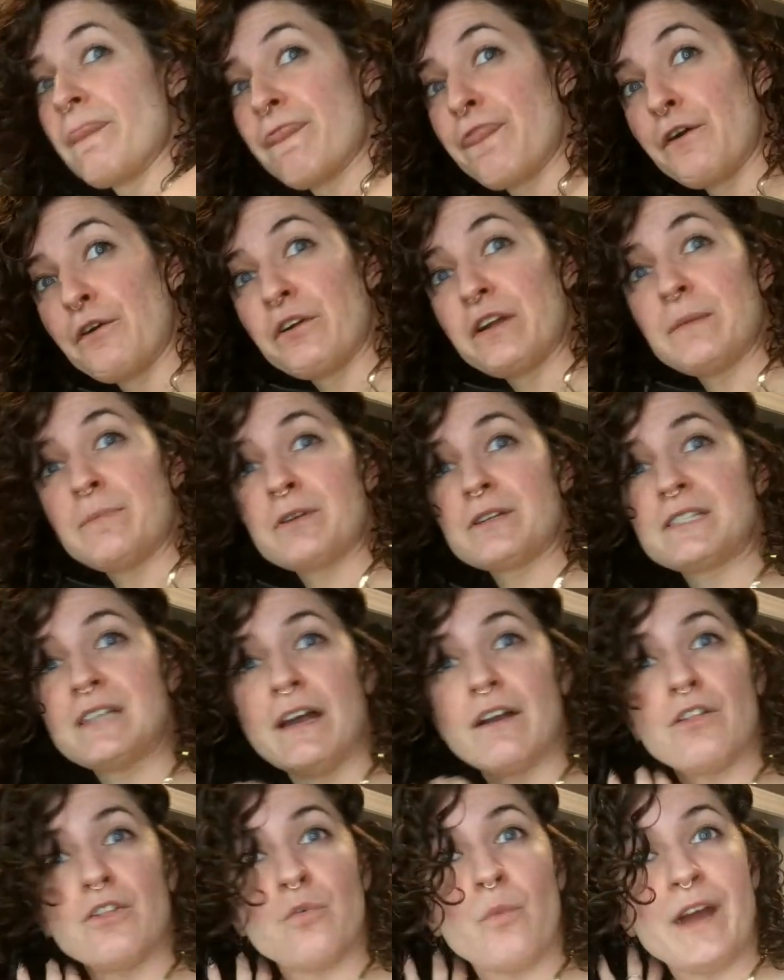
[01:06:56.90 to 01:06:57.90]
30%
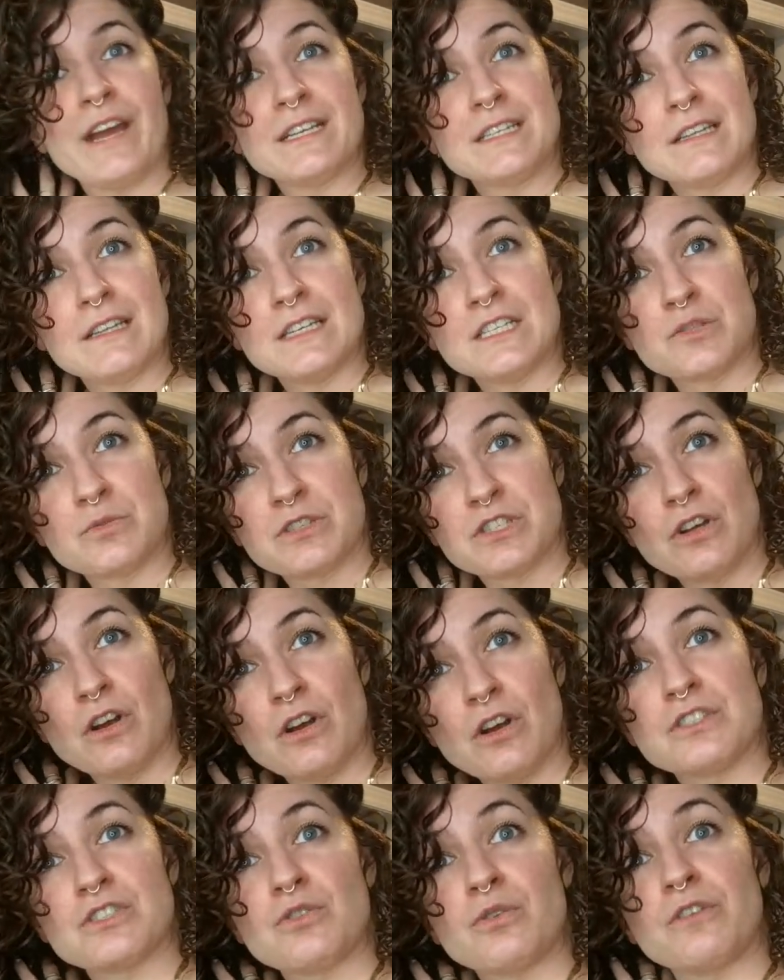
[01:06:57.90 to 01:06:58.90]
of the way to these
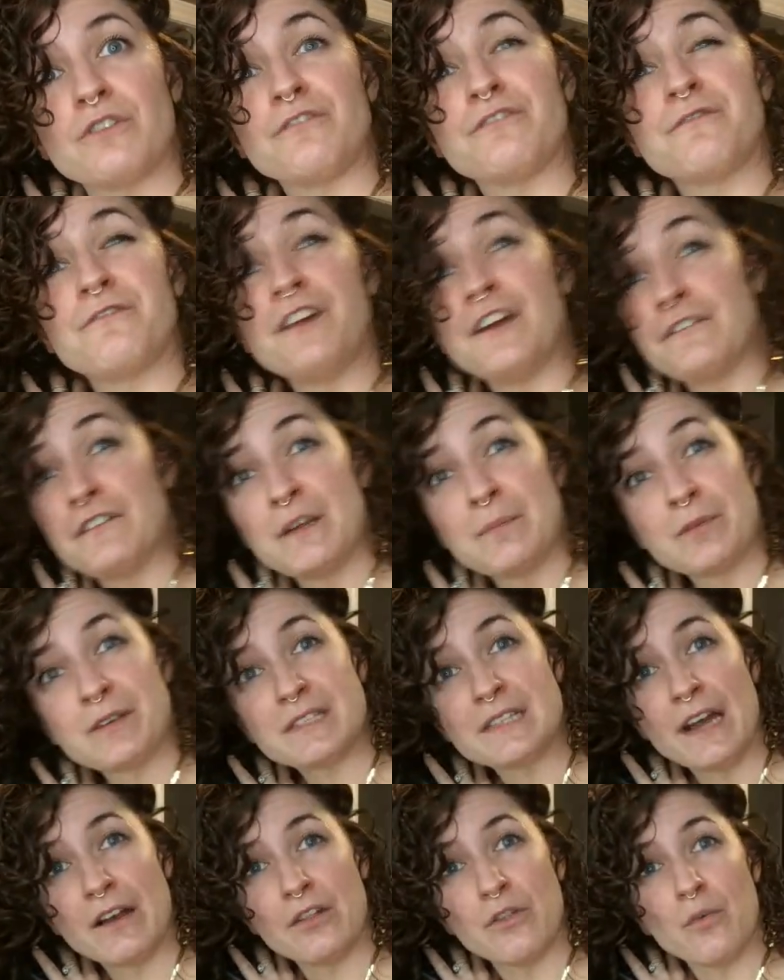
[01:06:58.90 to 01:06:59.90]
results or 50% of